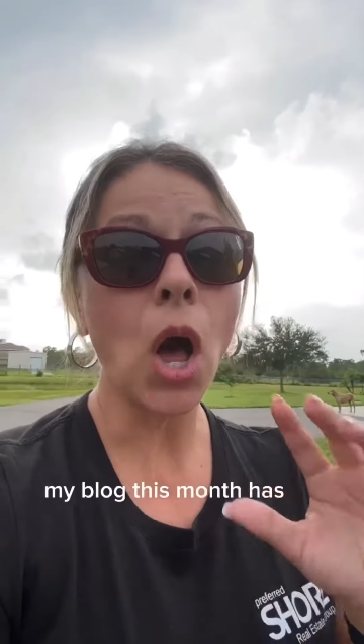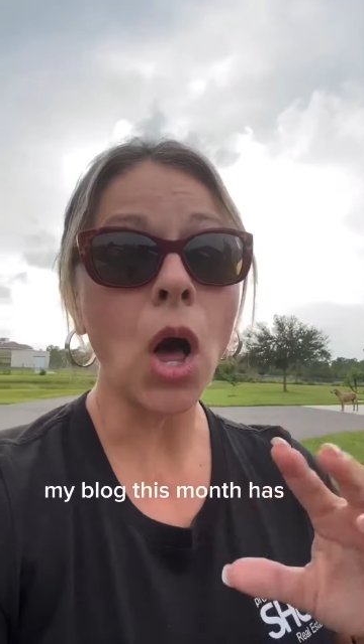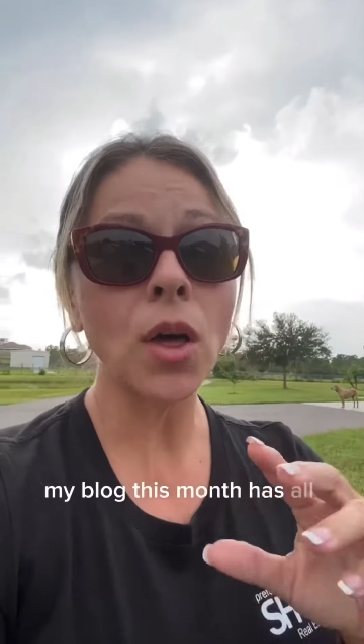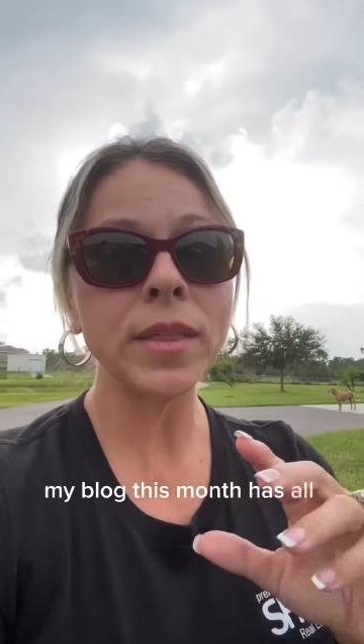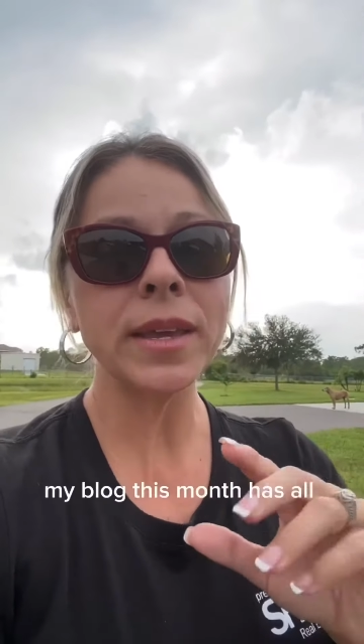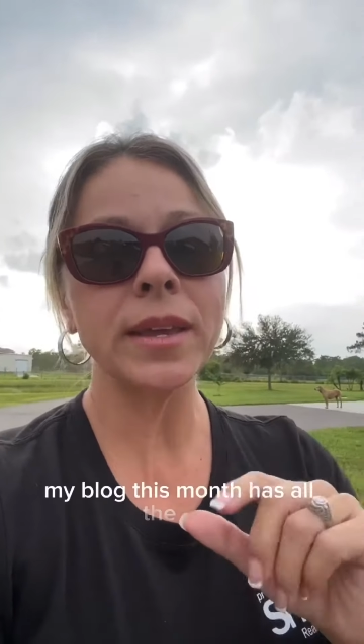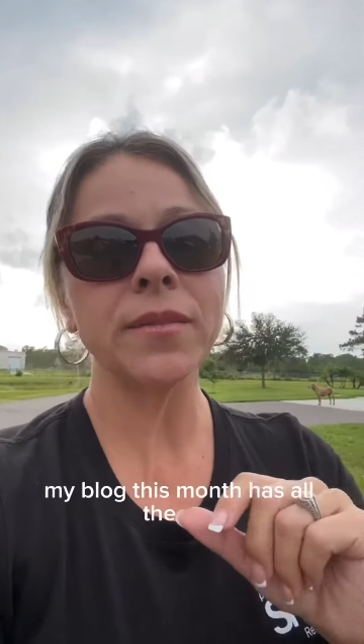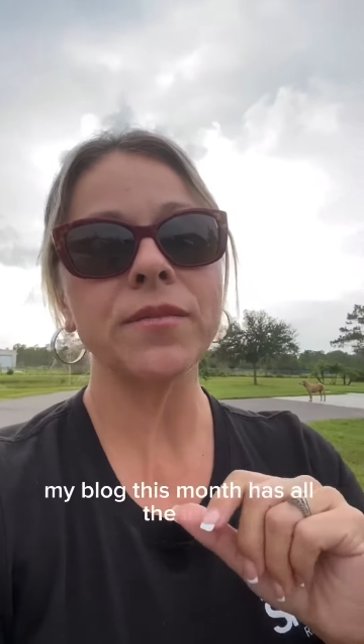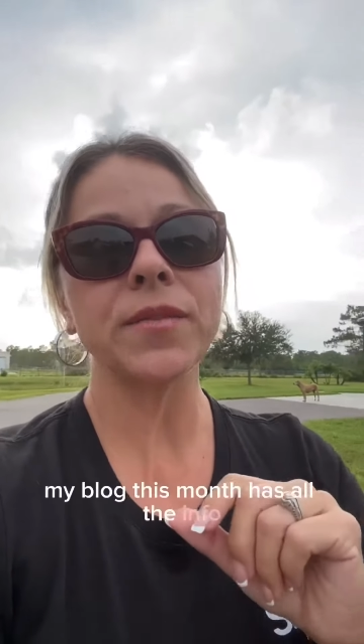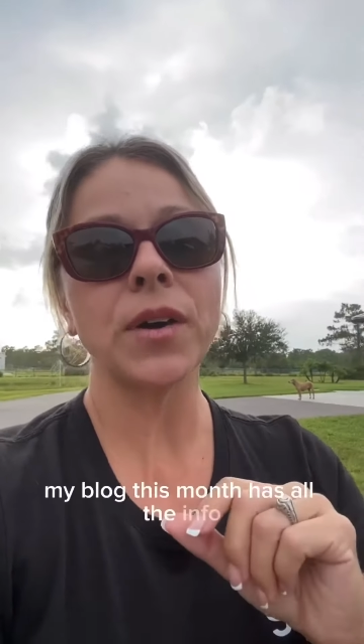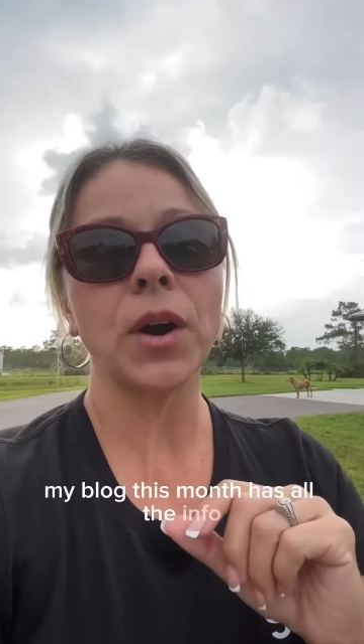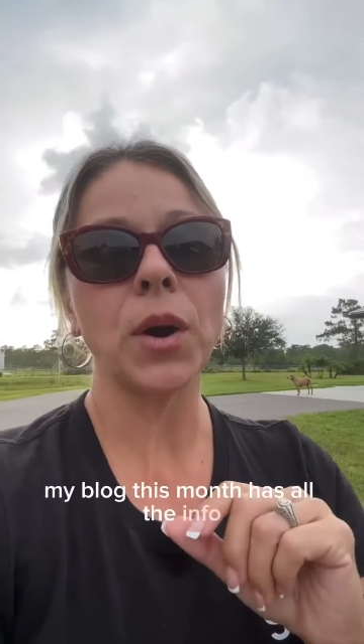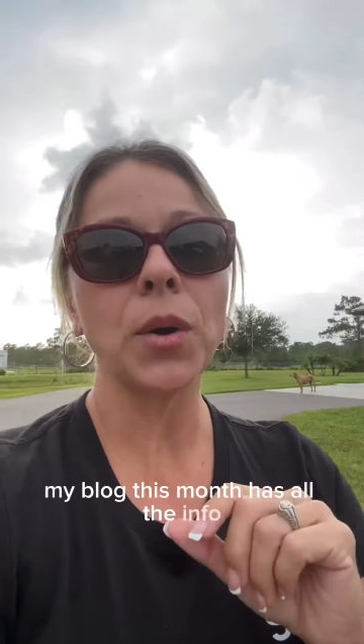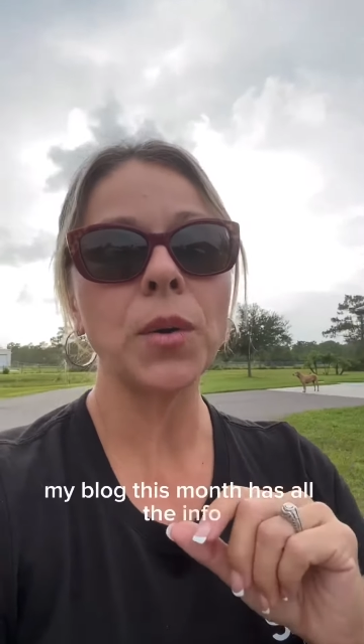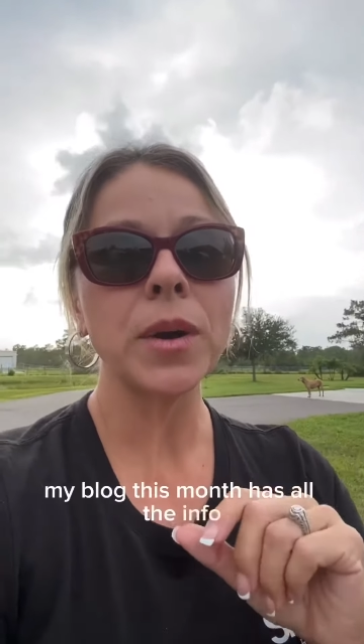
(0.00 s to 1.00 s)
all the
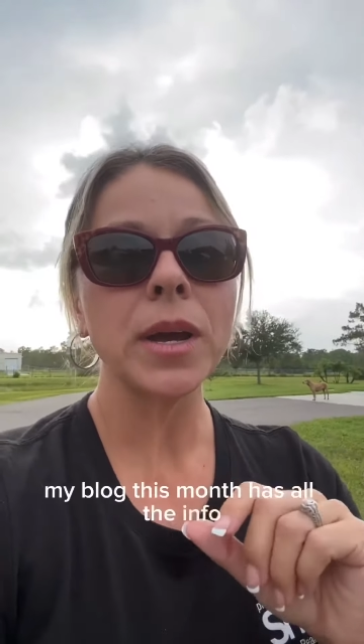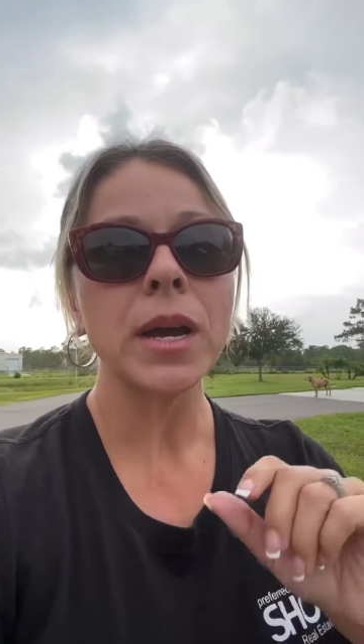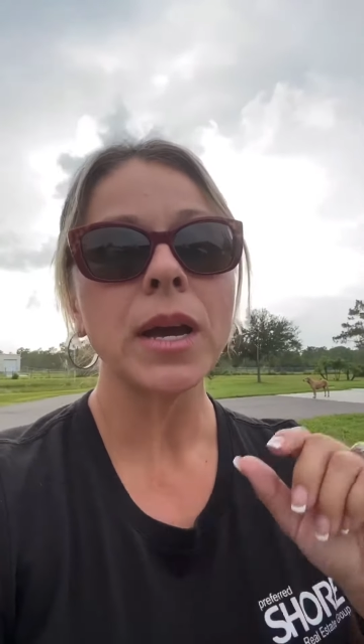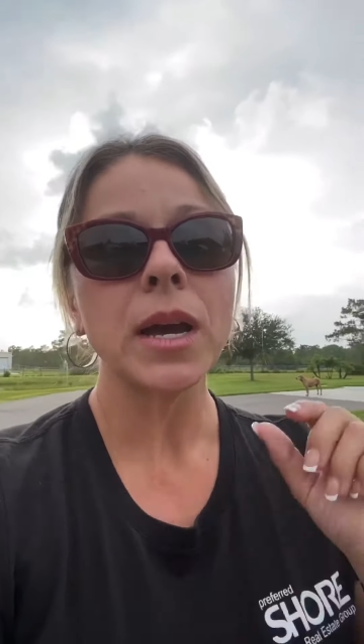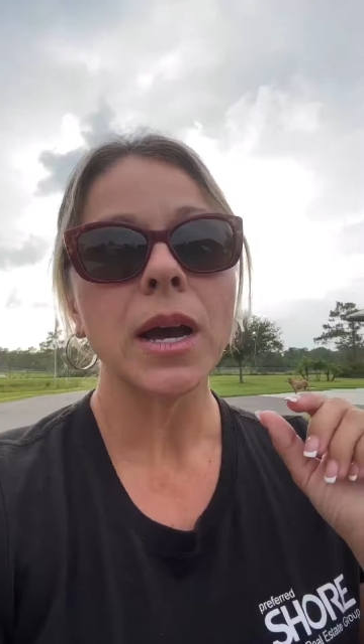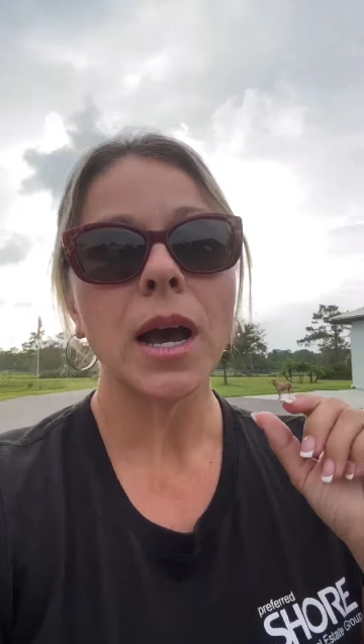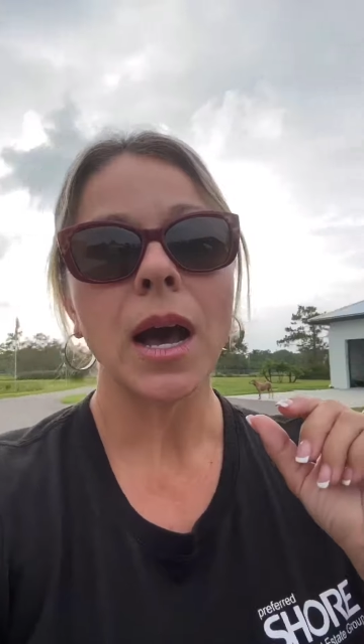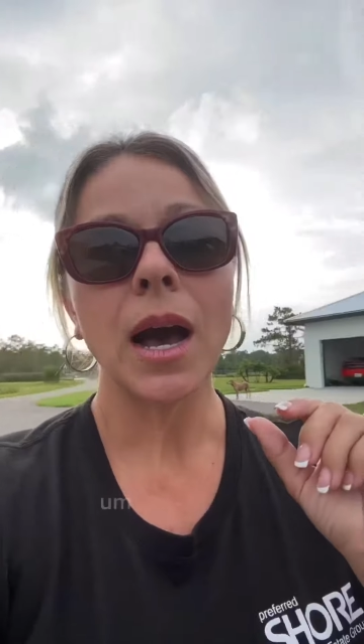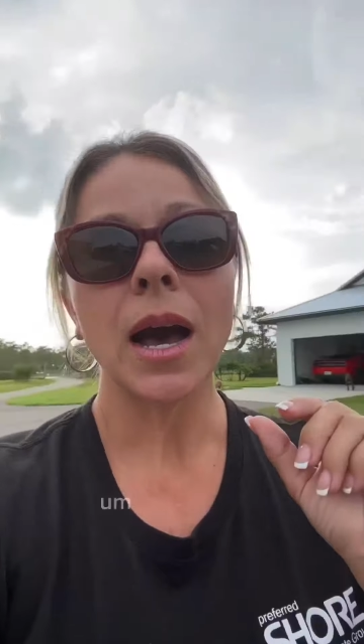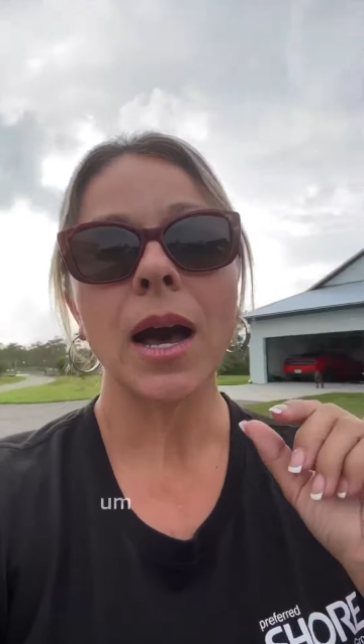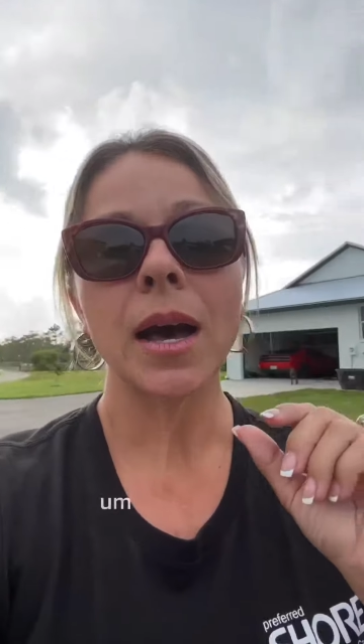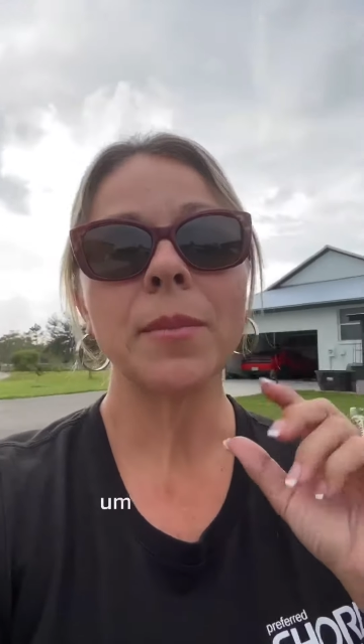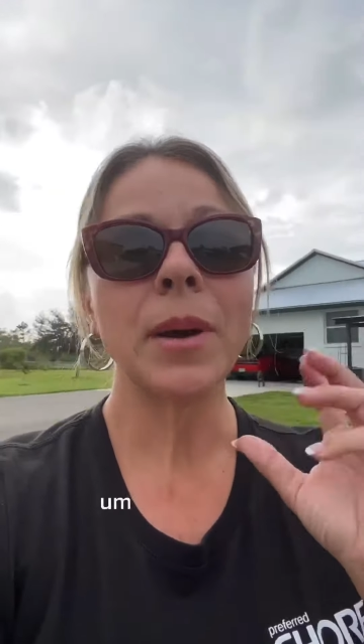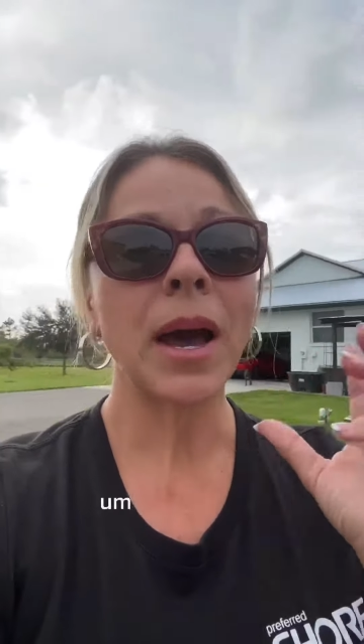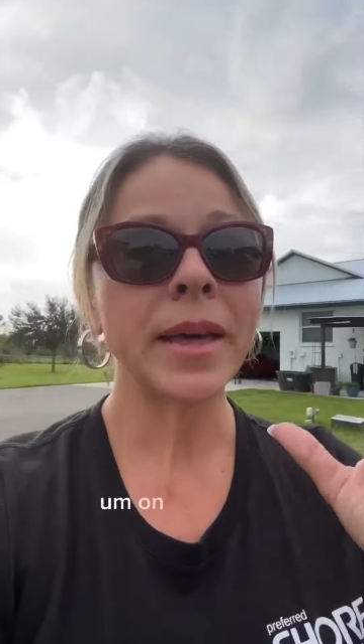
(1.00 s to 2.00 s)
info
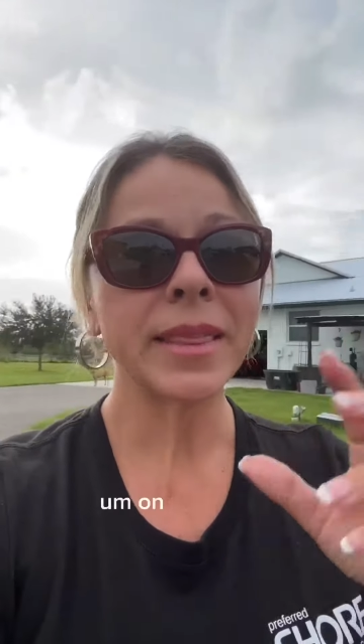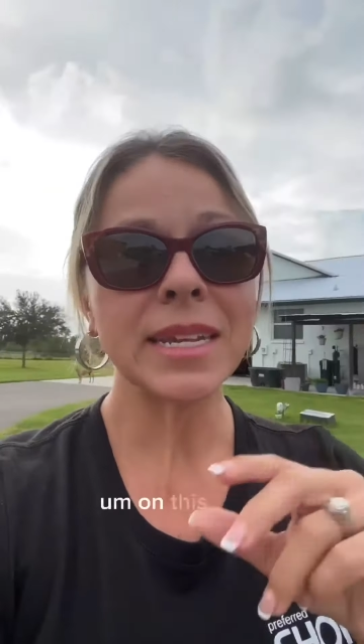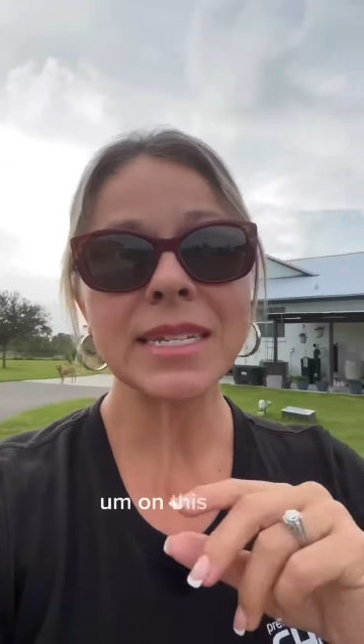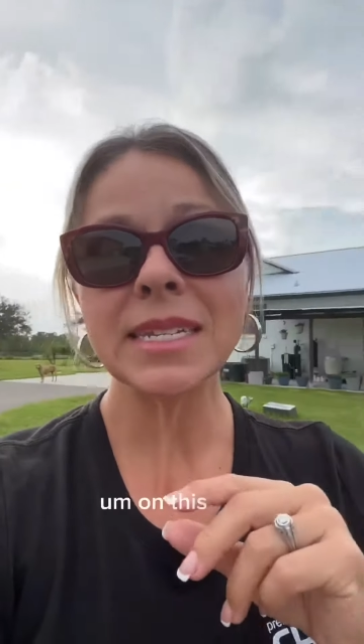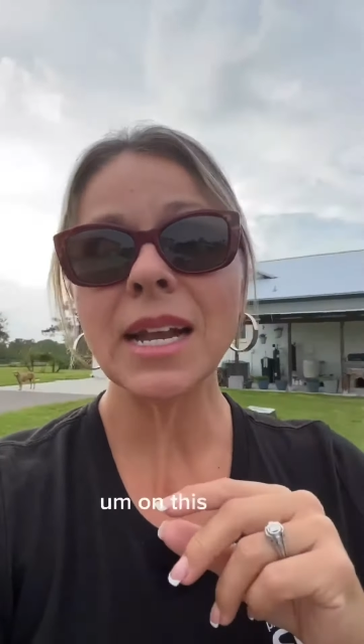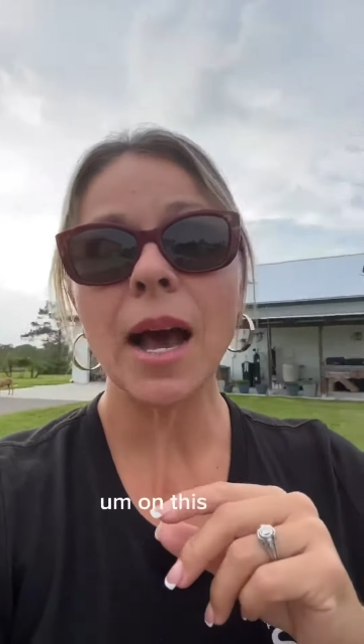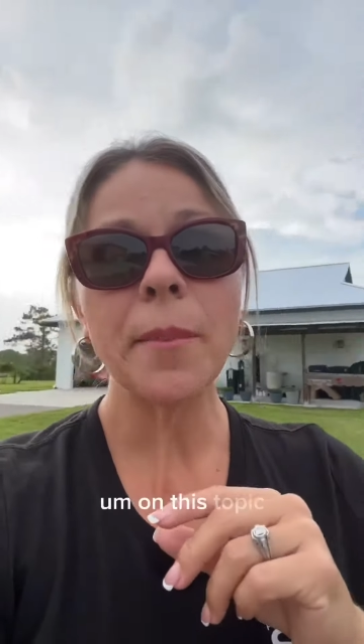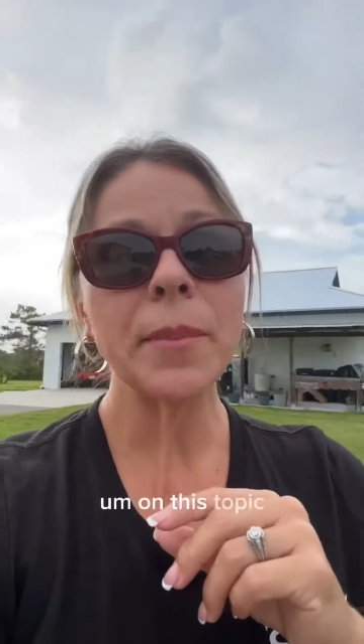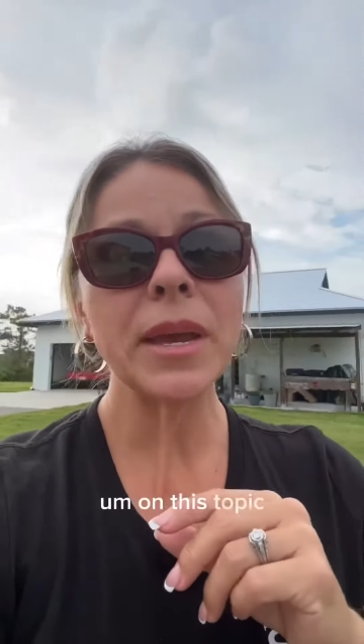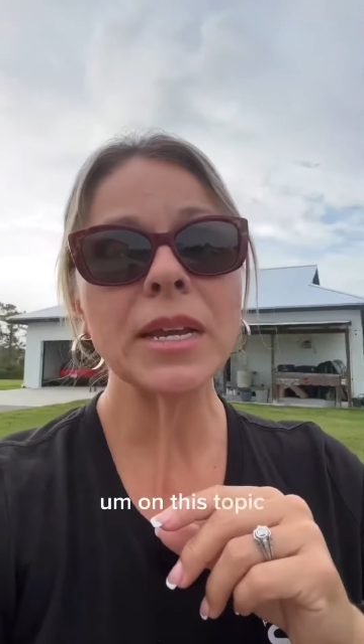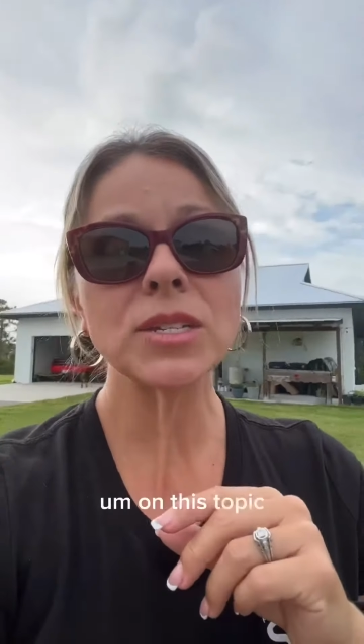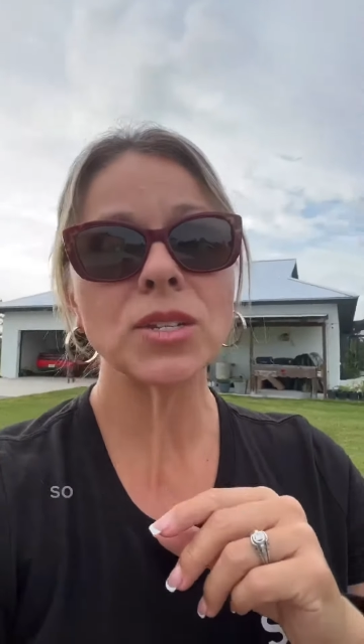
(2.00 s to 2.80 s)
um, on this topic.